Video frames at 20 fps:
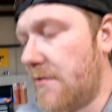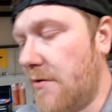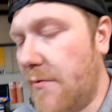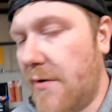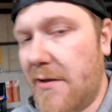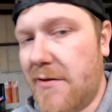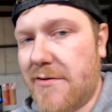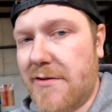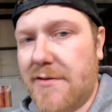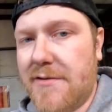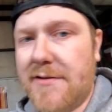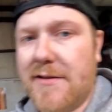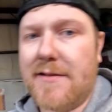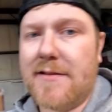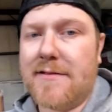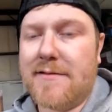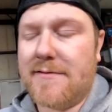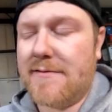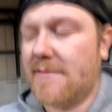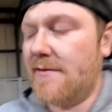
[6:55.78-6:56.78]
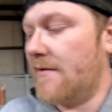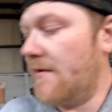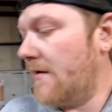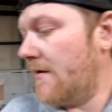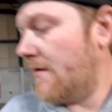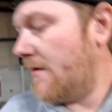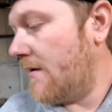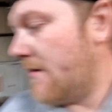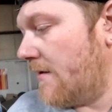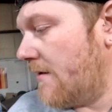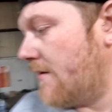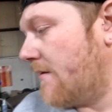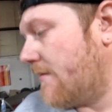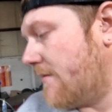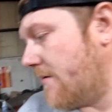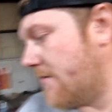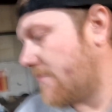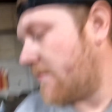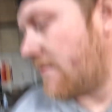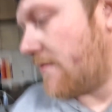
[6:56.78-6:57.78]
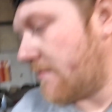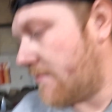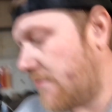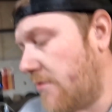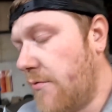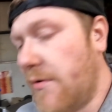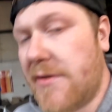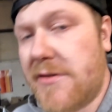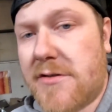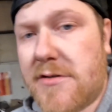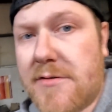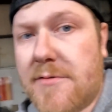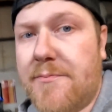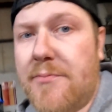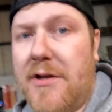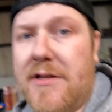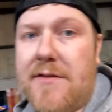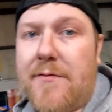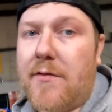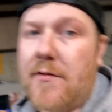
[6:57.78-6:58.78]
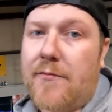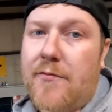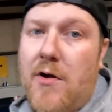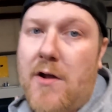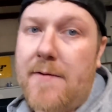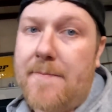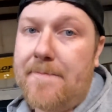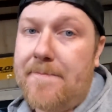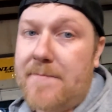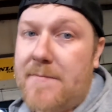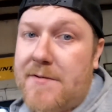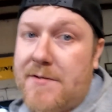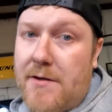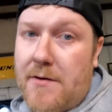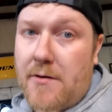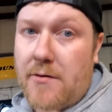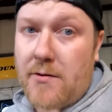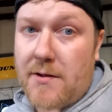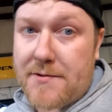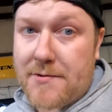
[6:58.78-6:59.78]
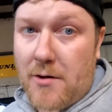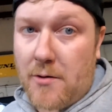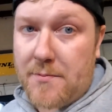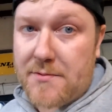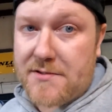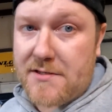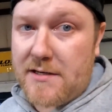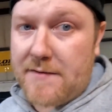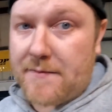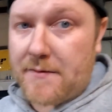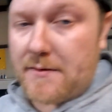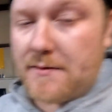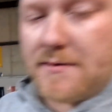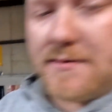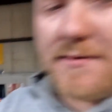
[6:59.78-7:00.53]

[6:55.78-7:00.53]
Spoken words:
2 inches, and these are 2-inch plates for the front. So let's hope it's even.